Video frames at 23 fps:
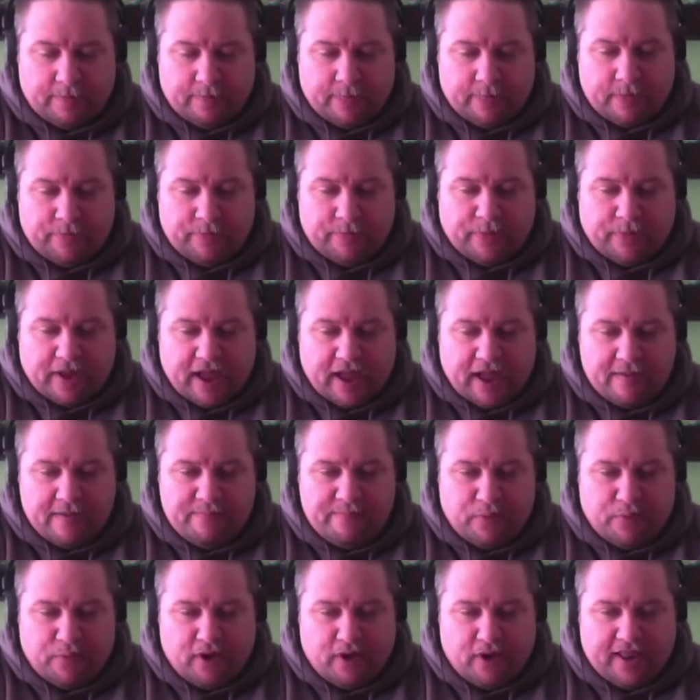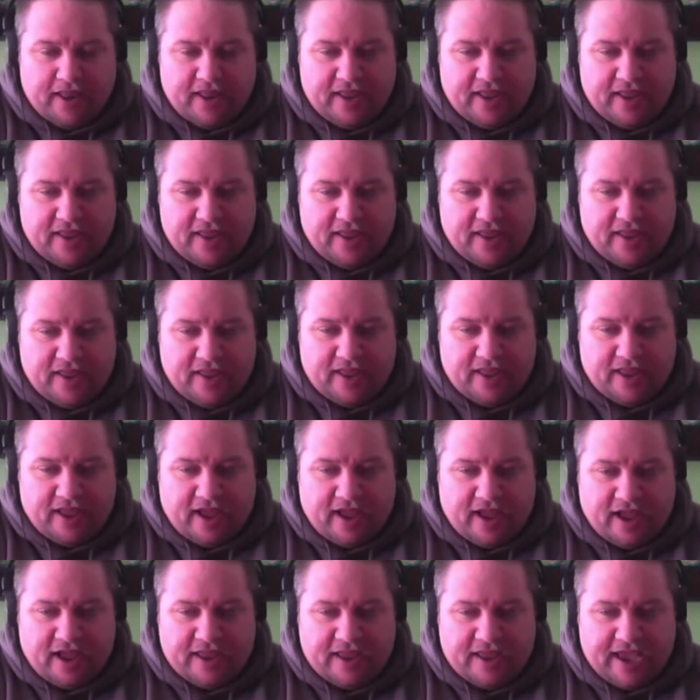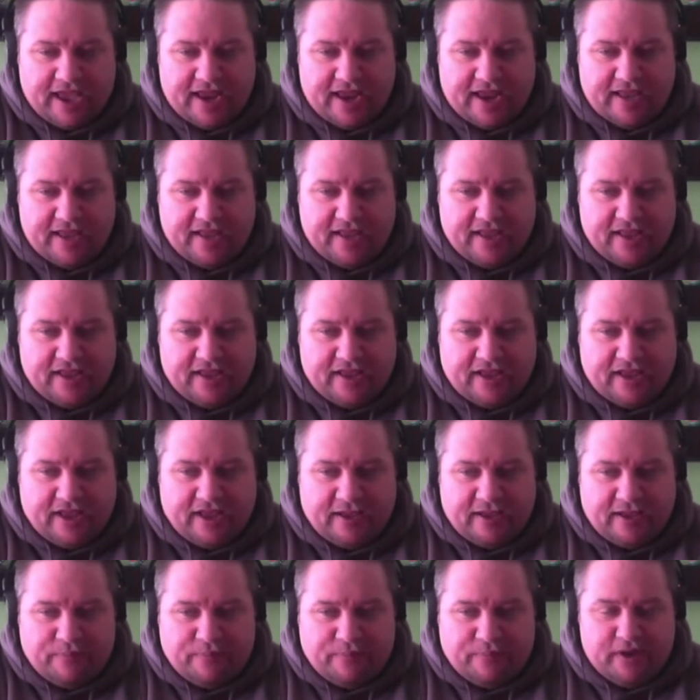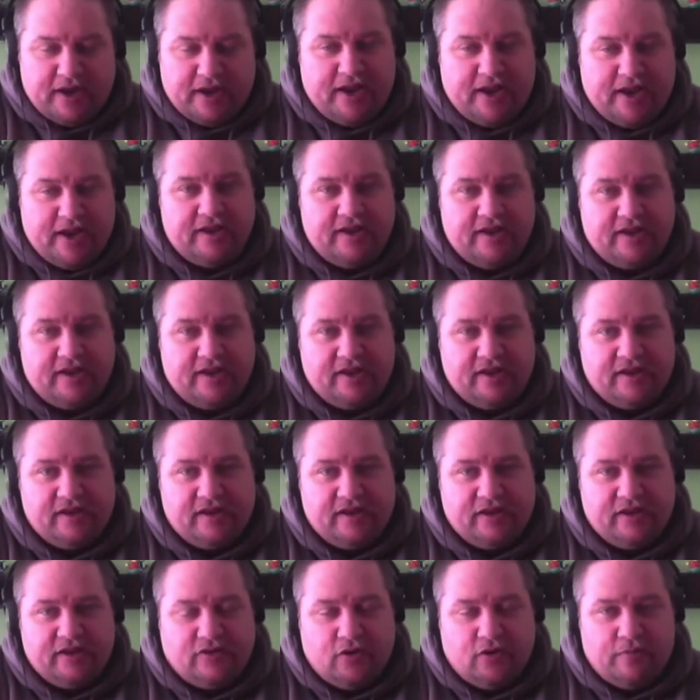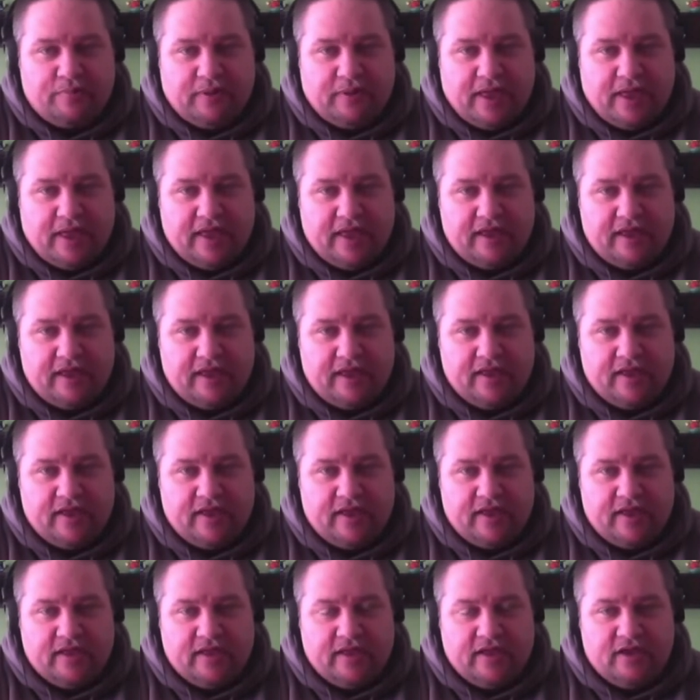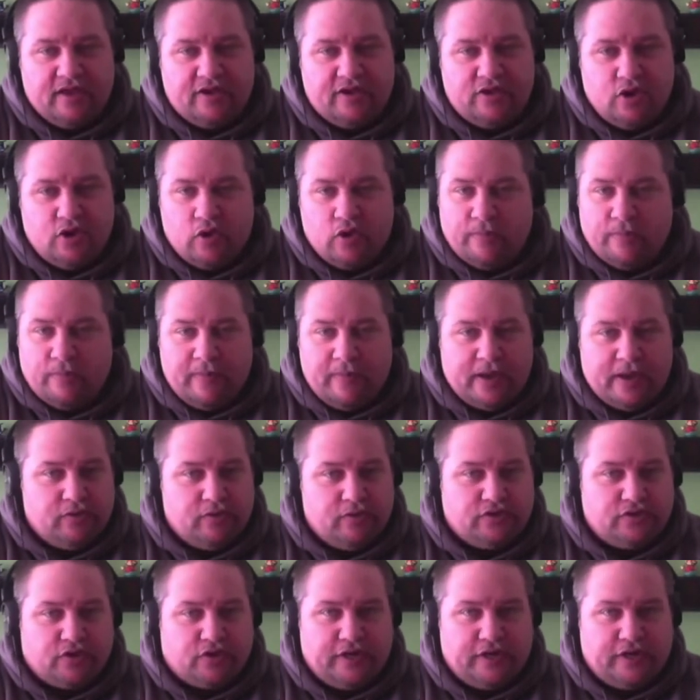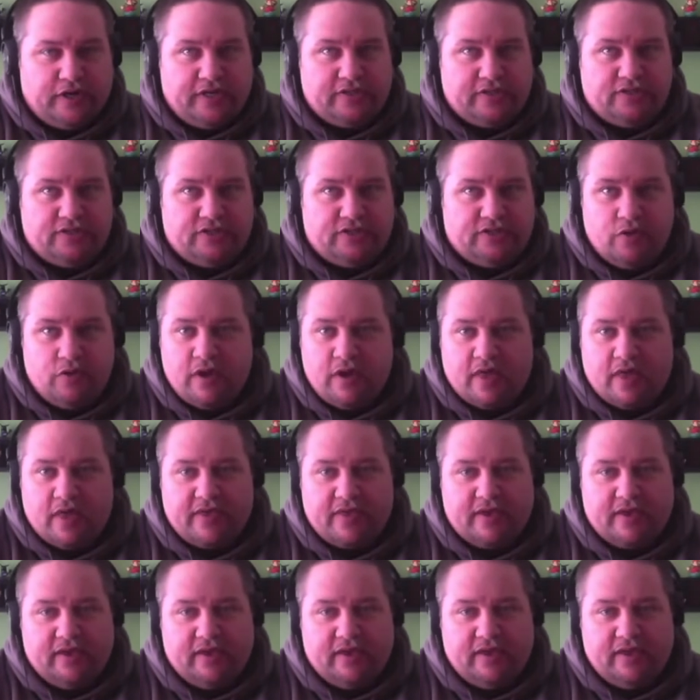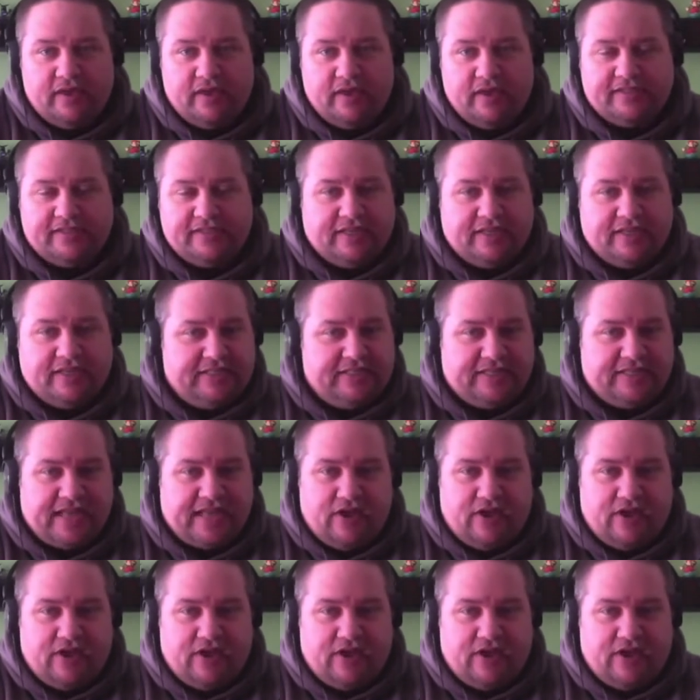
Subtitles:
But I bought it. I get it. I put it in. Go to play it. No menu screens. No nothing. It's glitched out.